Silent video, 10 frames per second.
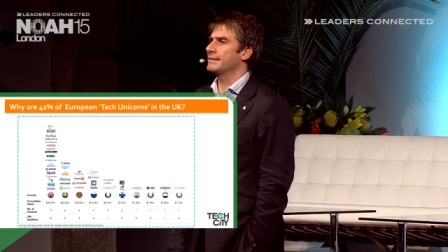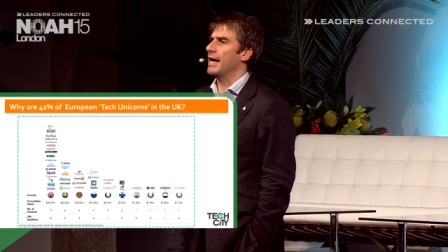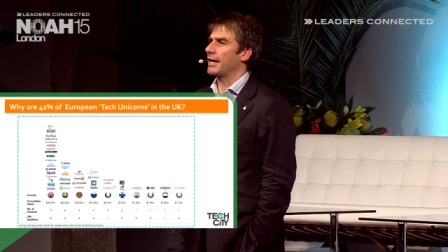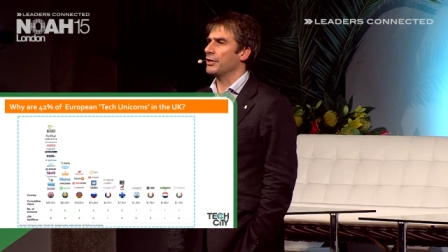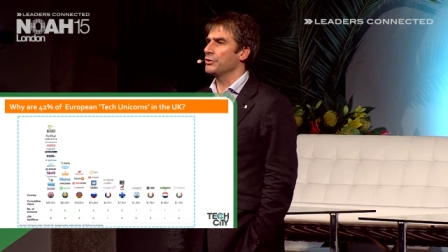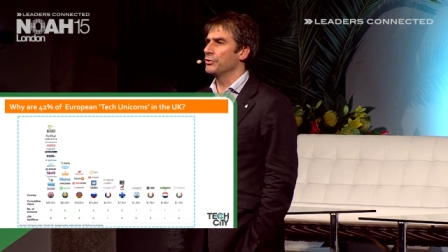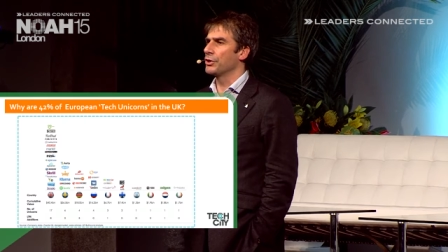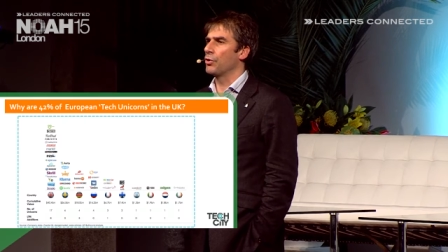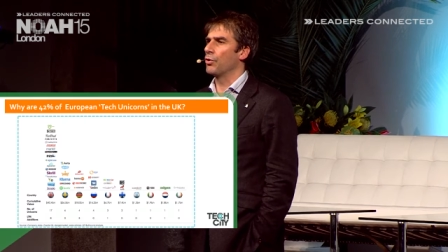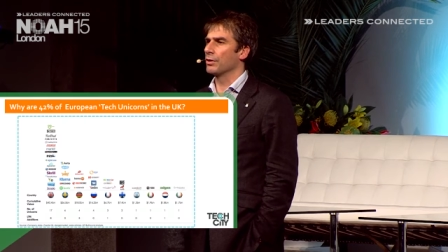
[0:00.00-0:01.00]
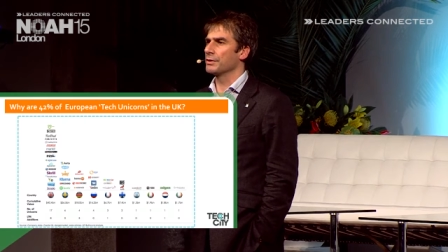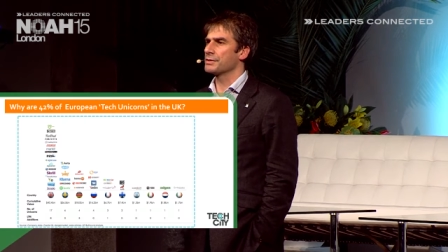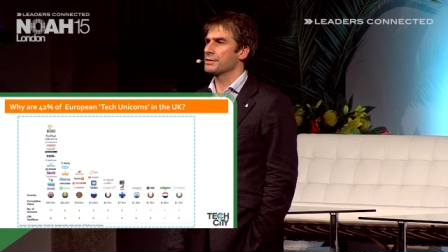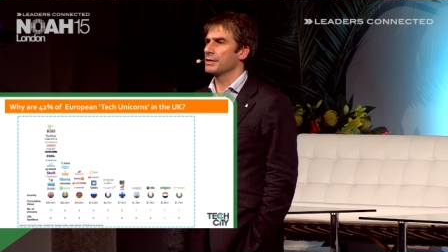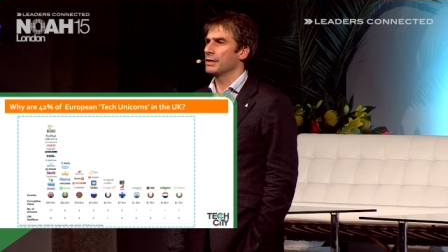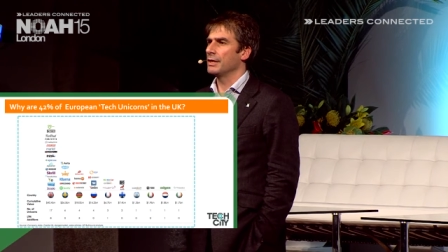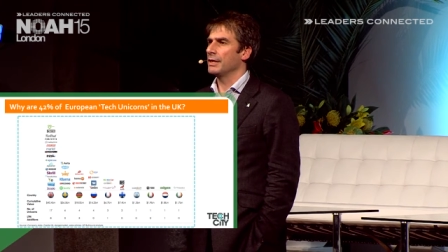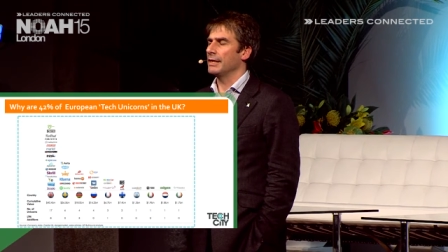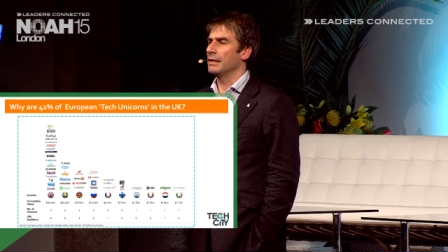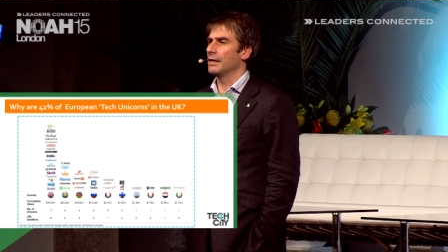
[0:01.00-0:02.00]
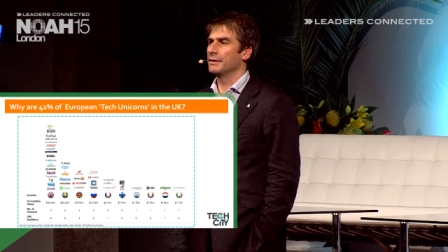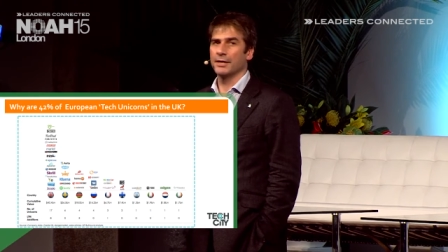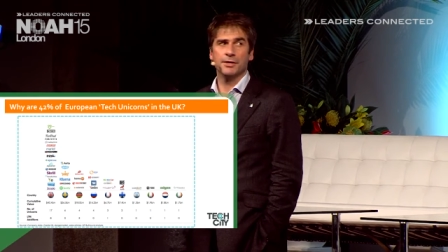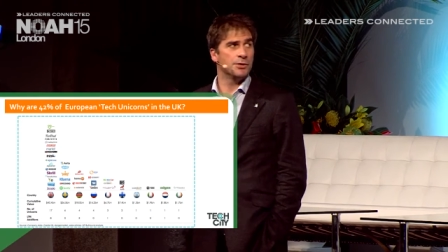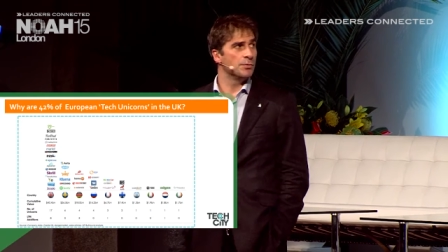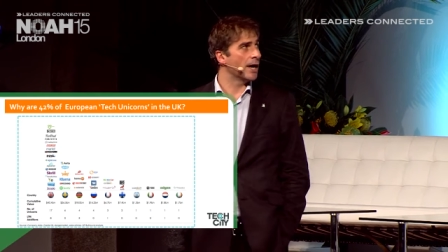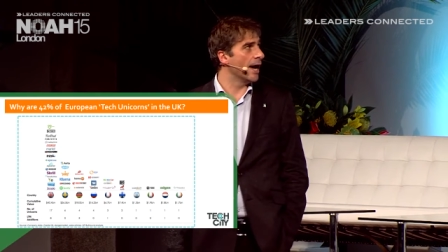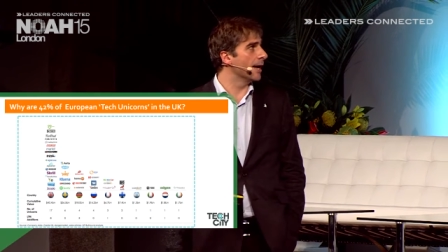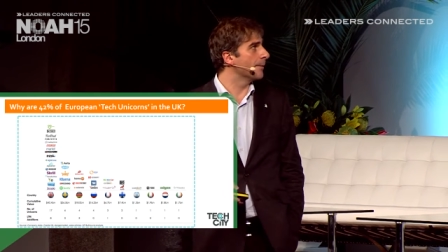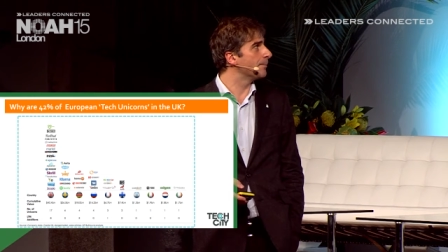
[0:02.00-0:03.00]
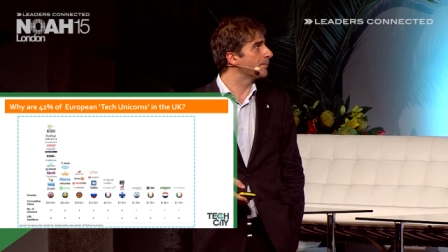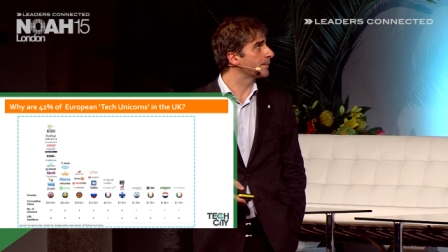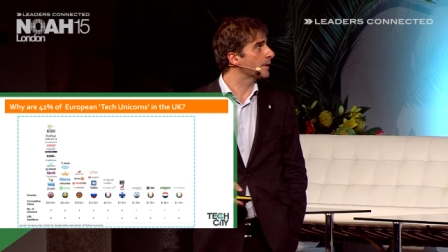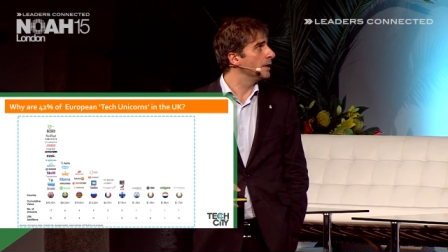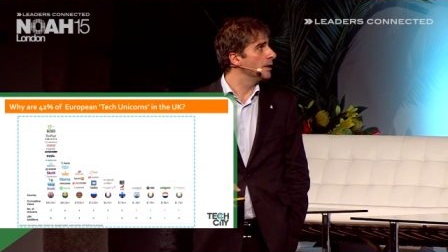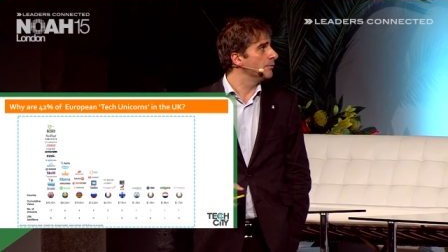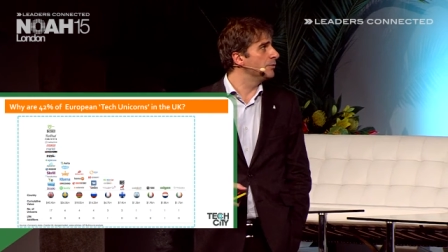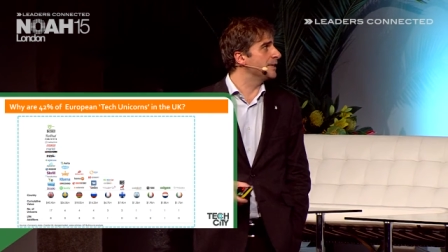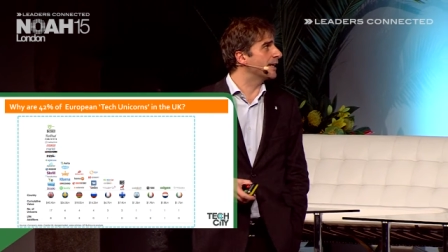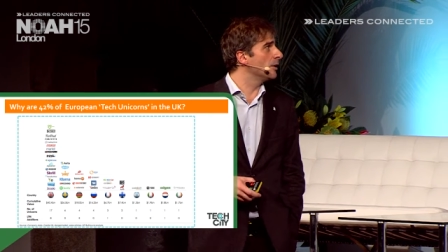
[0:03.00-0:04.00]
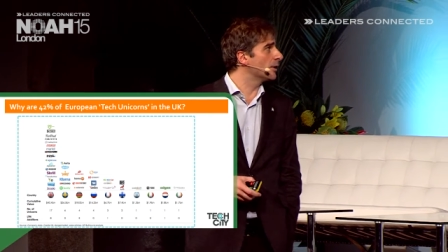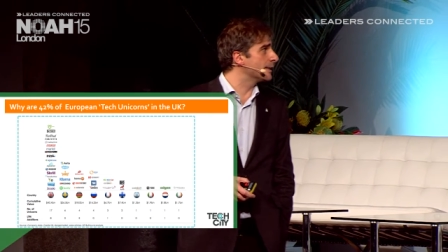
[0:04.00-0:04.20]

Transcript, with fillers: tech unicorns in London and the UK? If you take a look